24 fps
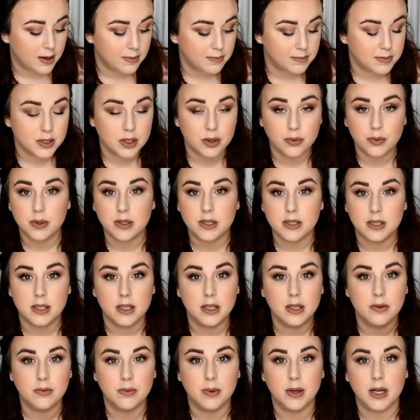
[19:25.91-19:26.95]
So we'll
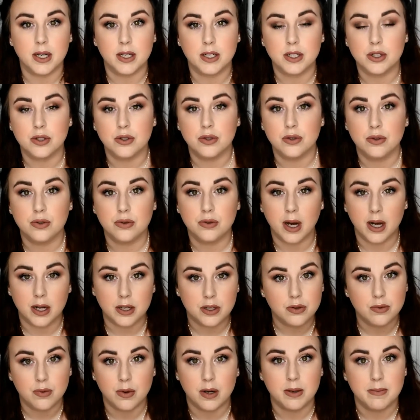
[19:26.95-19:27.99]
see when I do
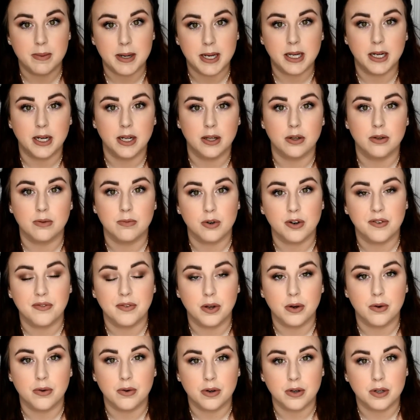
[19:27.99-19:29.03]
want to make another
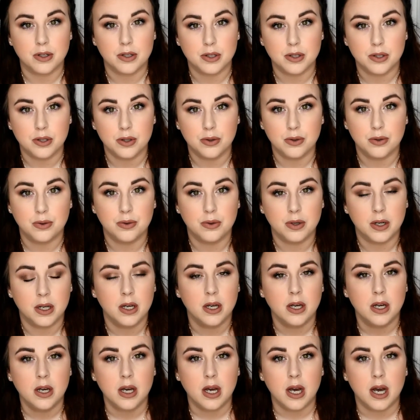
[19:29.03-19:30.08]
Morphe order soon.
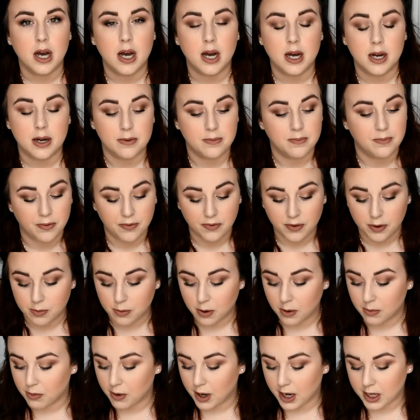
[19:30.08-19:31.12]
A few
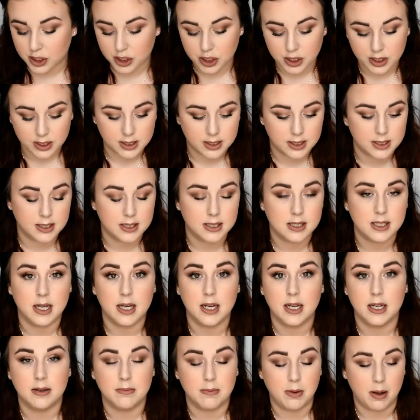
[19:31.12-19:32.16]
more brushes
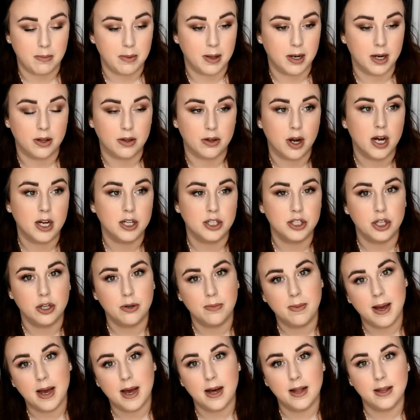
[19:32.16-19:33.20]
and maybe another eyeshadow
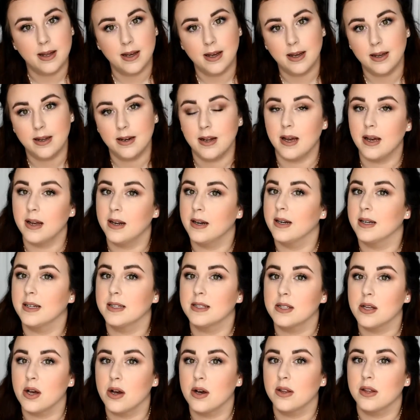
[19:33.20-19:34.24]
palette, and I
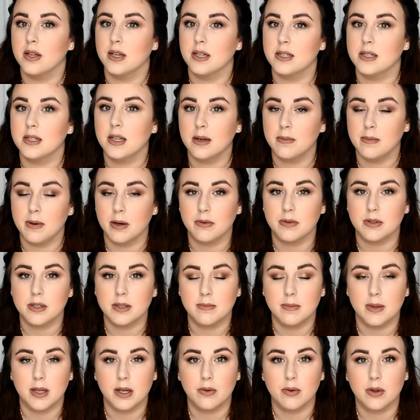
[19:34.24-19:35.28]
saw they did come out with
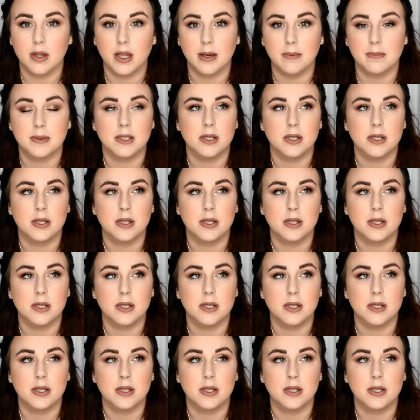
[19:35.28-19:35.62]
some liquid lips.